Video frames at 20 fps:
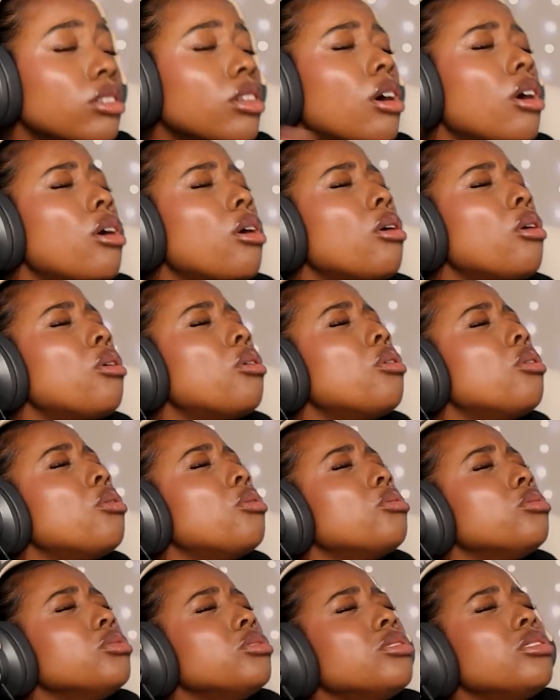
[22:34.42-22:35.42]

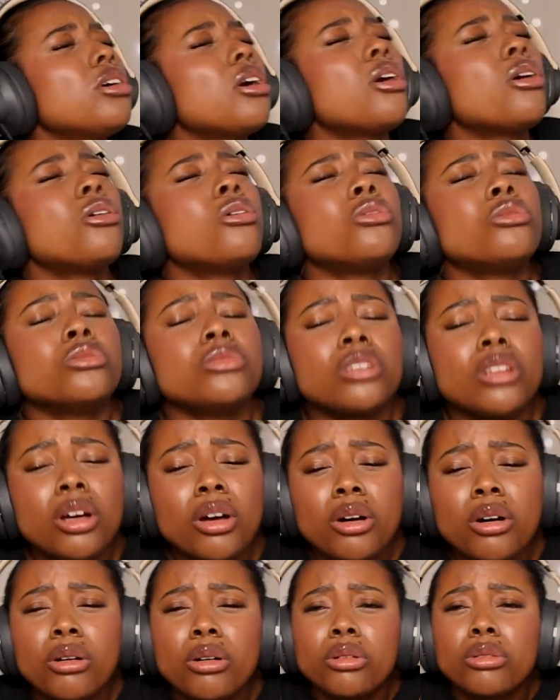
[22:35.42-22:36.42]
No, no,
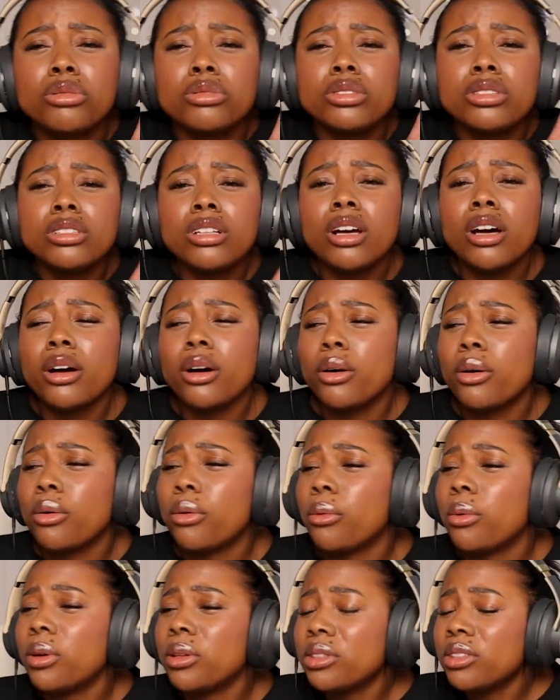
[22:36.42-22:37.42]
no,
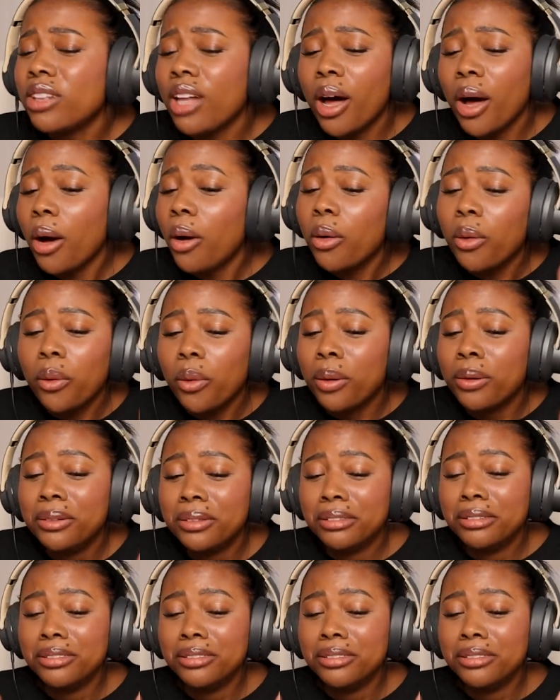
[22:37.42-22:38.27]
no, no.